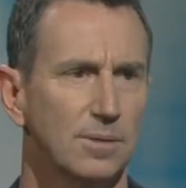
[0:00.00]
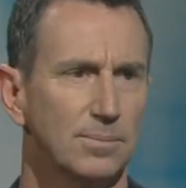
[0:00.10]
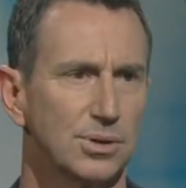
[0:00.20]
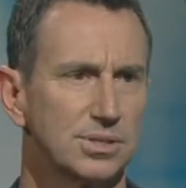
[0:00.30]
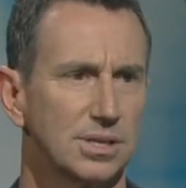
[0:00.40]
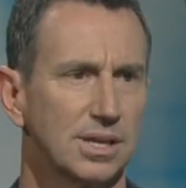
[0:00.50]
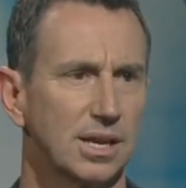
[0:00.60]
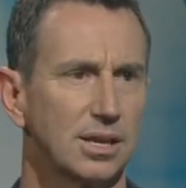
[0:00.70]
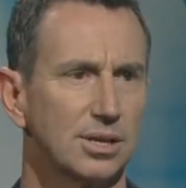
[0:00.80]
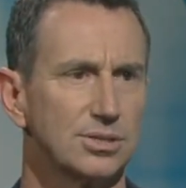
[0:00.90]
person to
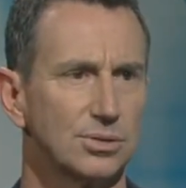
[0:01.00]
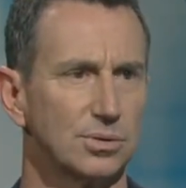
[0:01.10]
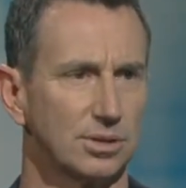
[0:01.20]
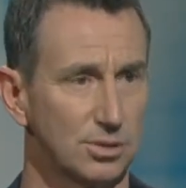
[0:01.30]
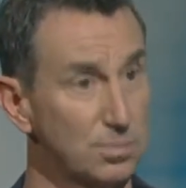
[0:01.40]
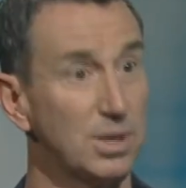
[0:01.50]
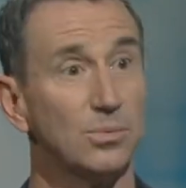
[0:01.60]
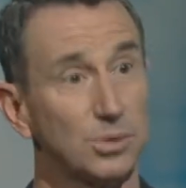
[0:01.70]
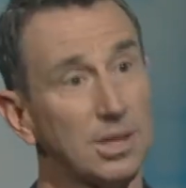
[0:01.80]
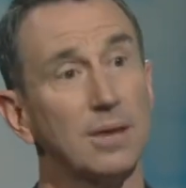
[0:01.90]
get close to and compete
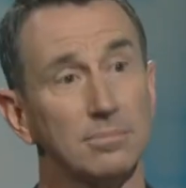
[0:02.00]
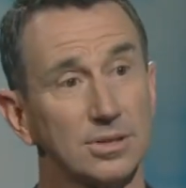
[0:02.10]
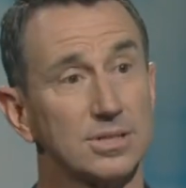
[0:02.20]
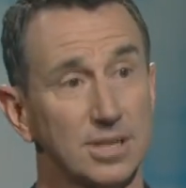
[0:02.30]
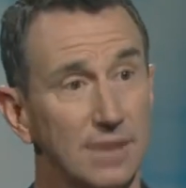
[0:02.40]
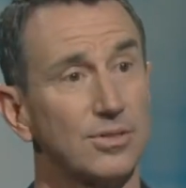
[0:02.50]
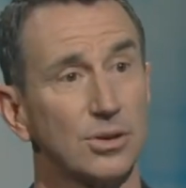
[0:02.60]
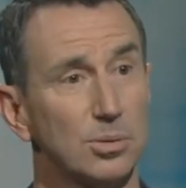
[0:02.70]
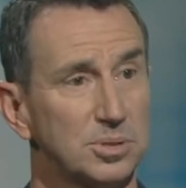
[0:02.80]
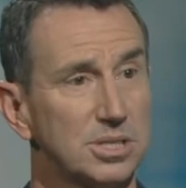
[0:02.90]
with them because I'd love the
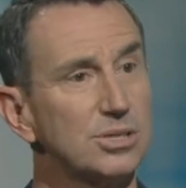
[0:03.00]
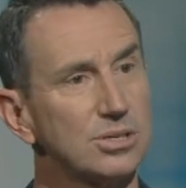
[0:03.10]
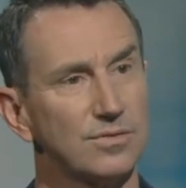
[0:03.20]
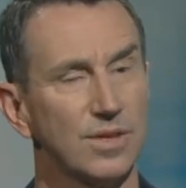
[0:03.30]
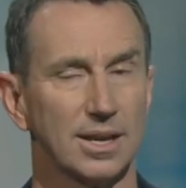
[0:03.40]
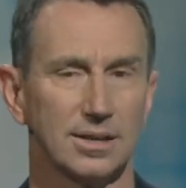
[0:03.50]
competition of that.